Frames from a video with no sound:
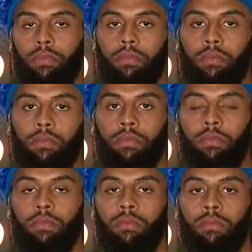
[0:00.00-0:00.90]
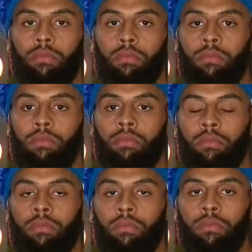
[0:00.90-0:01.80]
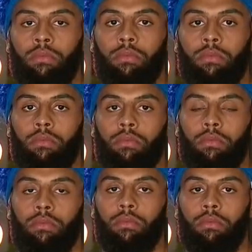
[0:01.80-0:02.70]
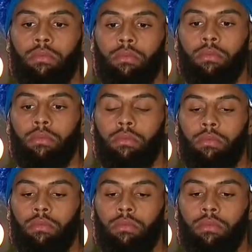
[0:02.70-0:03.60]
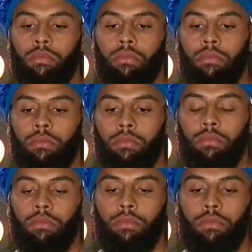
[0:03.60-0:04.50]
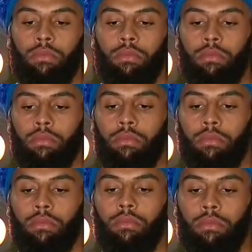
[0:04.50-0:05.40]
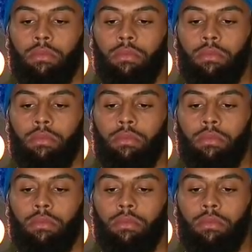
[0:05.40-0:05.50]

[no speech]